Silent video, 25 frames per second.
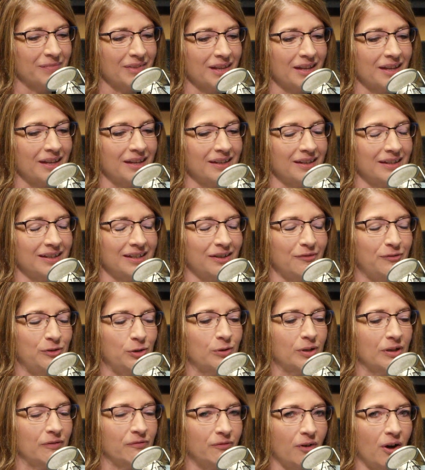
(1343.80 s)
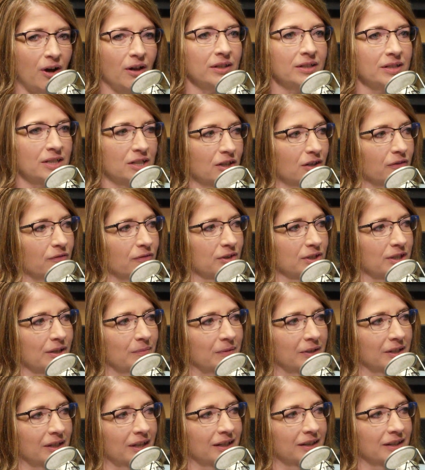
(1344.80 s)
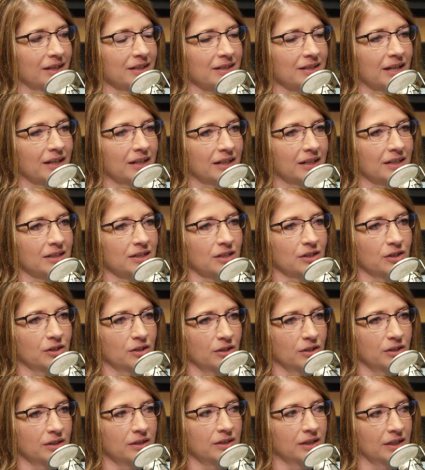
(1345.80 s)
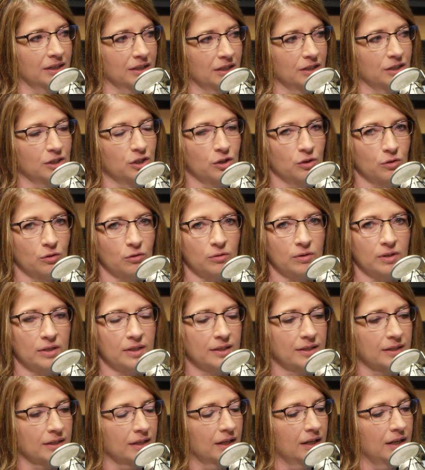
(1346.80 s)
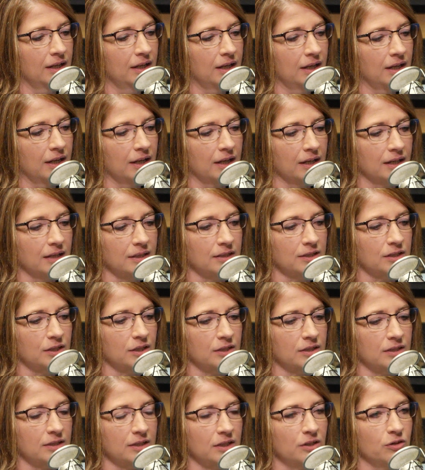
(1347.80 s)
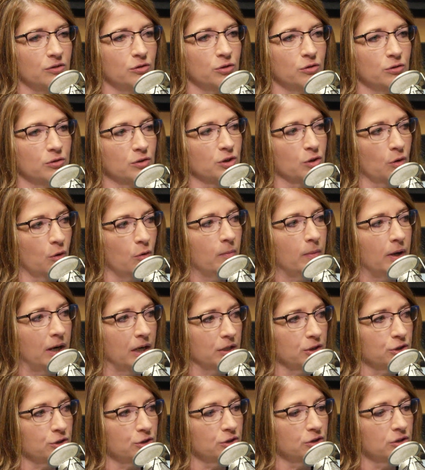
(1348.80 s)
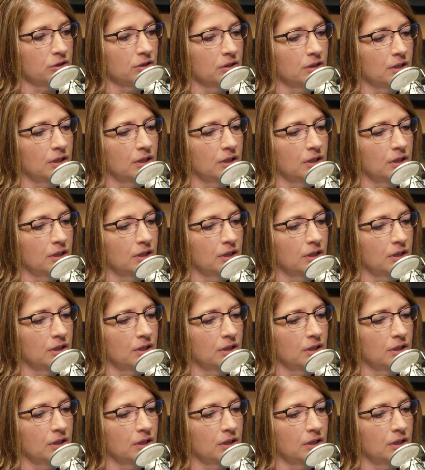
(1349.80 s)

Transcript: if you can volunteer for something like this, I think it's a good thing to do, because it is just, you do so much,